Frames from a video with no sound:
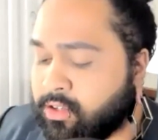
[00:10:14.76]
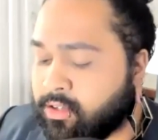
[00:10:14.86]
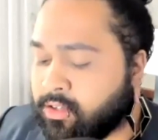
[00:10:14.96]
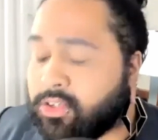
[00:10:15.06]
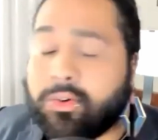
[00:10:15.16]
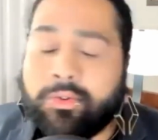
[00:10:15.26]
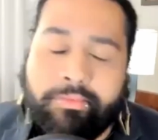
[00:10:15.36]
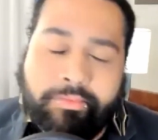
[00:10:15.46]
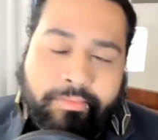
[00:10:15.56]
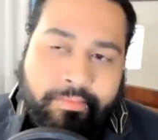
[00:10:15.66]
So
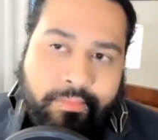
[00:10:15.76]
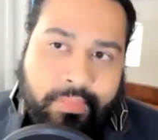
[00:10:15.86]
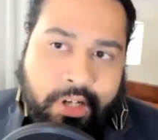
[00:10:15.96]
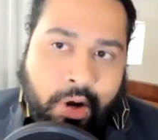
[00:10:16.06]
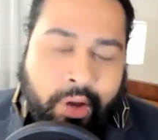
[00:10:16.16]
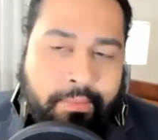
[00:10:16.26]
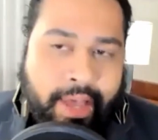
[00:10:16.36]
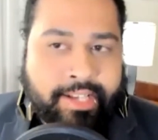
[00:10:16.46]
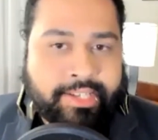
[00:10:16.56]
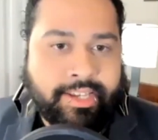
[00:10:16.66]
going
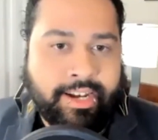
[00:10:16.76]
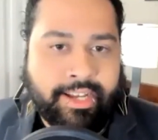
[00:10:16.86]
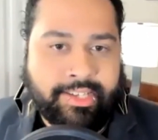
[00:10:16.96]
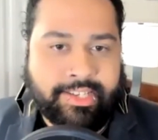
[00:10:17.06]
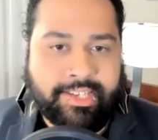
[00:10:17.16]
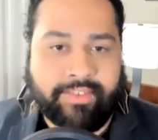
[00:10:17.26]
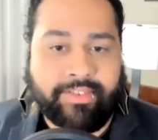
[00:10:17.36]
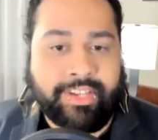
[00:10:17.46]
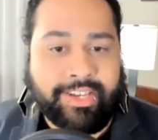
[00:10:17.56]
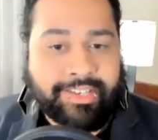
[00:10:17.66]
back to the
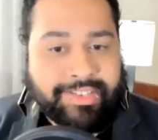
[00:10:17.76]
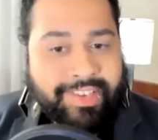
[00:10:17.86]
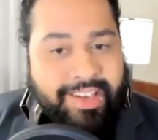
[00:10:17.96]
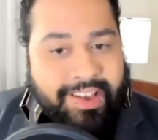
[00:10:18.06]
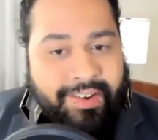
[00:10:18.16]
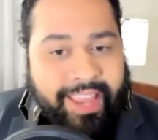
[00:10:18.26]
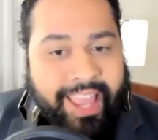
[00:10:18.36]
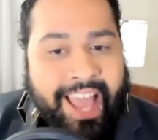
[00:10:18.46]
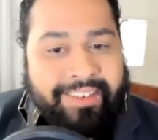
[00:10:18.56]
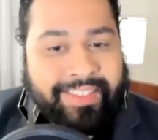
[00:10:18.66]
1970s, we
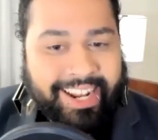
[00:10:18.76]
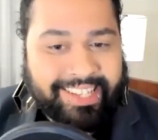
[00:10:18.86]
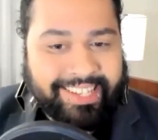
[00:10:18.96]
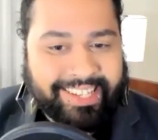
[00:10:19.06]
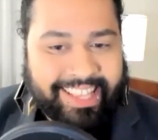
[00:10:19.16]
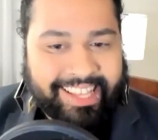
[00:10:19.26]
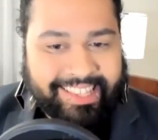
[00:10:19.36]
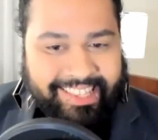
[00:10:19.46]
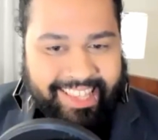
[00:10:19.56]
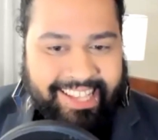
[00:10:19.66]
have that idea
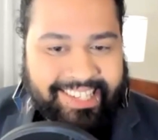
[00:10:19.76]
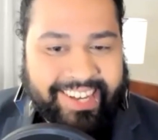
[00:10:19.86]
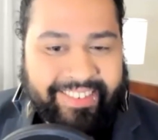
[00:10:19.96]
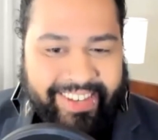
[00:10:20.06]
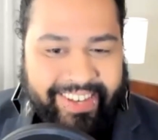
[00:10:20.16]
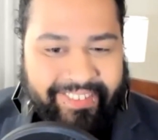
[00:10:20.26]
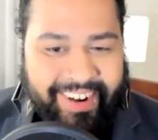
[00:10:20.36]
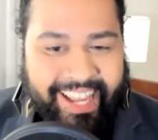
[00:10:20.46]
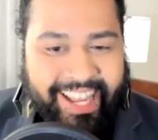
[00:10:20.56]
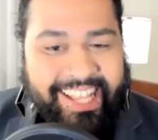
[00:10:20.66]
that's coming up,
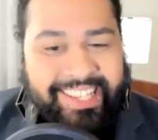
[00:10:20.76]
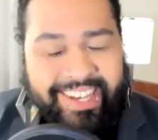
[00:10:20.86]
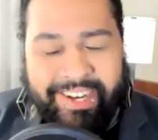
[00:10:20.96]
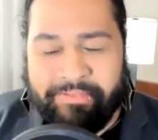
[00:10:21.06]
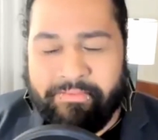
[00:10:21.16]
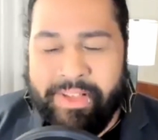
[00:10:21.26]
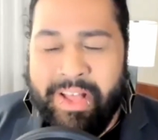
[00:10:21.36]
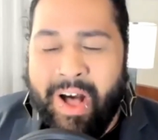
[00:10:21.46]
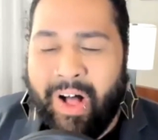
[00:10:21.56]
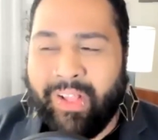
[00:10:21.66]
right? And
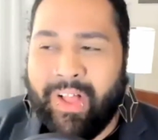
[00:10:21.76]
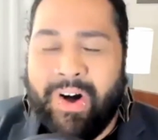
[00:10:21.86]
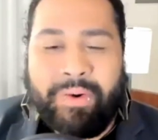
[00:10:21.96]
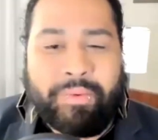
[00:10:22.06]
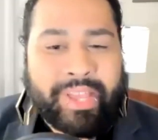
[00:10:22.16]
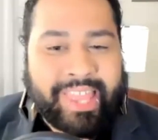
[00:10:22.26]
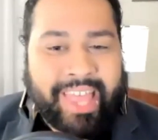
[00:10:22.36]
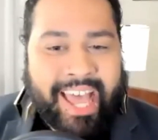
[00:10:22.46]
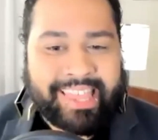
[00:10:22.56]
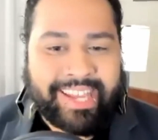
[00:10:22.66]
along with
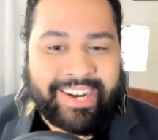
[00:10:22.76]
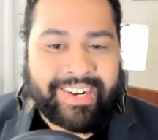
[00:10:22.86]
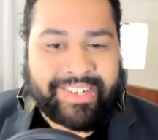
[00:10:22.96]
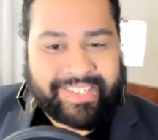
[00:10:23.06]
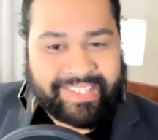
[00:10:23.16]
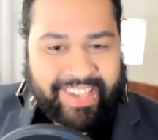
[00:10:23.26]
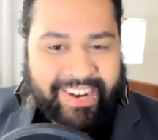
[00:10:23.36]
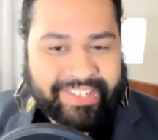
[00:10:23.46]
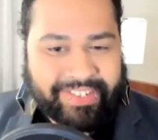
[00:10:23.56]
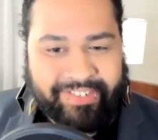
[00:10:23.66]
that, there's
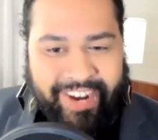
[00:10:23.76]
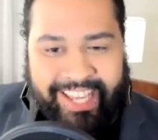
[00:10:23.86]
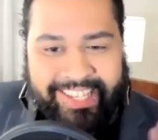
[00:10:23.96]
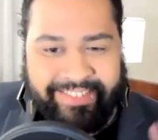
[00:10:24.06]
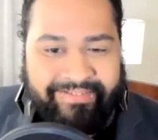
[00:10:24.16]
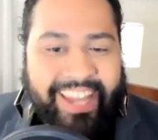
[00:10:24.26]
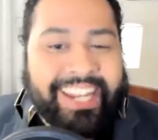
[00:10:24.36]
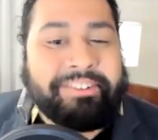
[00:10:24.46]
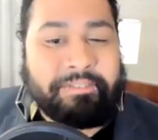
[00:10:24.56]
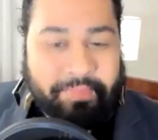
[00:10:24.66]
a raise of many
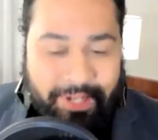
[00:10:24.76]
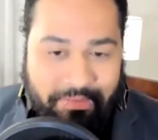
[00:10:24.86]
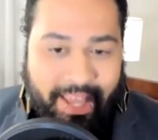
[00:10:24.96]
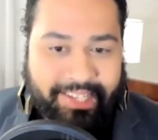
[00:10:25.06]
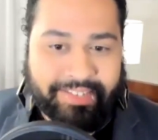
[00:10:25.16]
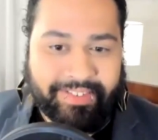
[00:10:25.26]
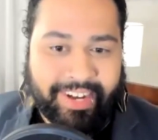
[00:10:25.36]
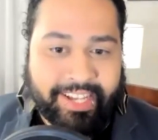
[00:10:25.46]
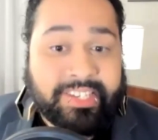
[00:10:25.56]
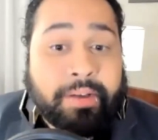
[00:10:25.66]
different perspectives,
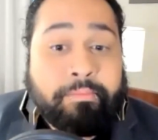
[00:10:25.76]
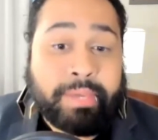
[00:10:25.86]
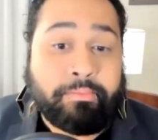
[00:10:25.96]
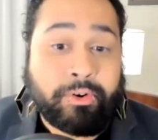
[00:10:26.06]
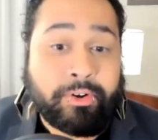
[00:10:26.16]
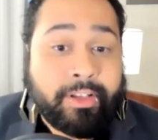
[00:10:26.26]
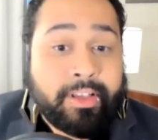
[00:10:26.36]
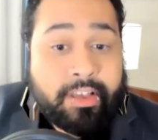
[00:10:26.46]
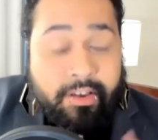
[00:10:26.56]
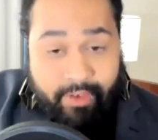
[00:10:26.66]
right? Some people
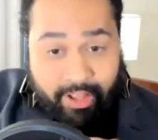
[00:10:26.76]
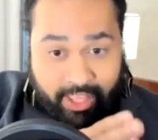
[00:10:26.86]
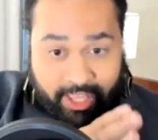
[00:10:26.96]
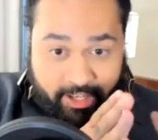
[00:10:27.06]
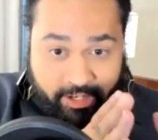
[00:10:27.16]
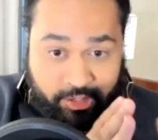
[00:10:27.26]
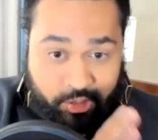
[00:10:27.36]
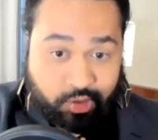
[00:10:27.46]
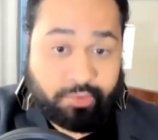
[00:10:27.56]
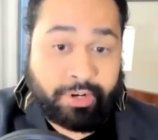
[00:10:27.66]
felt like
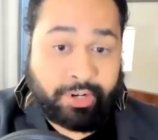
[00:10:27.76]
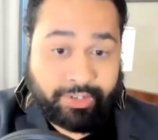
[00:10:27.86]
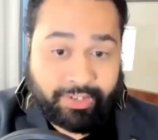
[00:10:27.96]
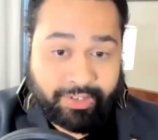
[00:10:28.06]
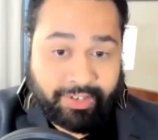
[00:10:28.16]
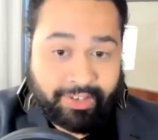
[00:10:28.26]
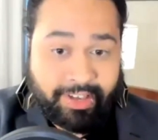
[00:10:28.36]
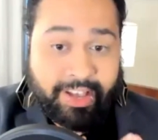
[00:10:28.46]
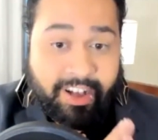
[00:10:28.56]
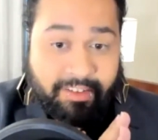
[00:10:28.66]
consumers
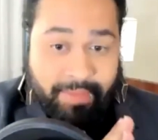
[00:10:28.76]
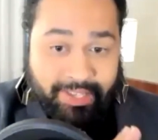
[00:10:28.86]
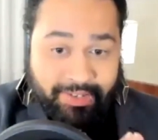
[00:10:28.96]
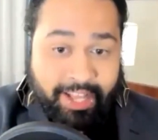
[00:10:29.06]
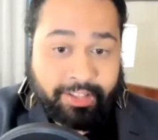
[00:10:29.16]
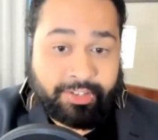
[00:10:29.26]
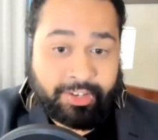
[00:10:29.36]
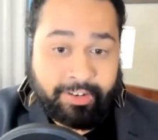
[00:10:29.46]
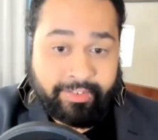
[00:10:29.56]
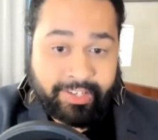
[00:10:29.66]
of mental health
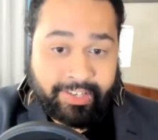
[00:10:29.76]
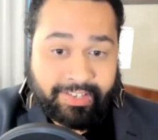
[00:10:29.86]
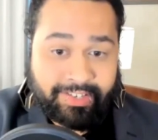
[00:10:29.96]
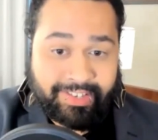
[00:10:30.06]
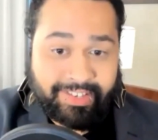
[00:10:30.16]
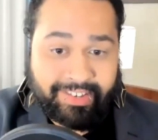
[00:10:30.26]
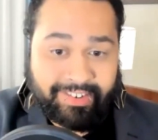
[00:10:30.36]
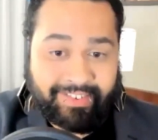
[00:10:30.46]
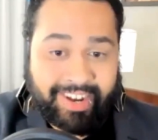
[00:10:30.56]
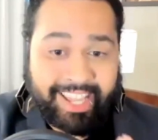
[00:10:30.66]
services,
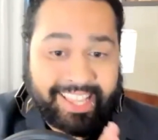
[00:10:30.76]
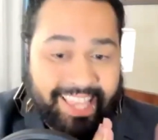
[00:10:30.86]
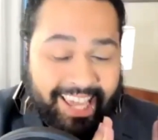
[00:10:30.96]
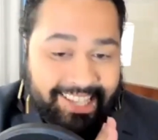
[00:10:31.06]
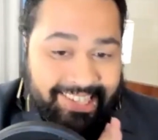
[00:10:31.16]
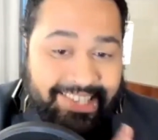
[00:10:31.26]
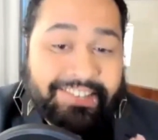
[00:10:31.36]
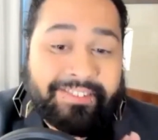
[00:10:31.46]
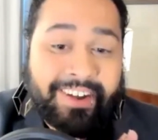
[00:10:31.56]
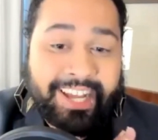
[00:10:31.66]
right? They
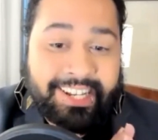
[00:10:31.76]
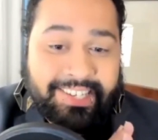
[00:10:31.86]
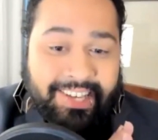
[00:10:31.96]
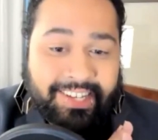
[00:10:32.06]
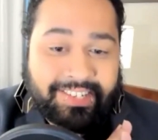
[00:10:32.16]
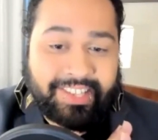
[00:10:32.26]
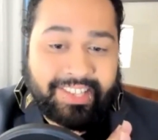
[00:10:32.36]
identified as such.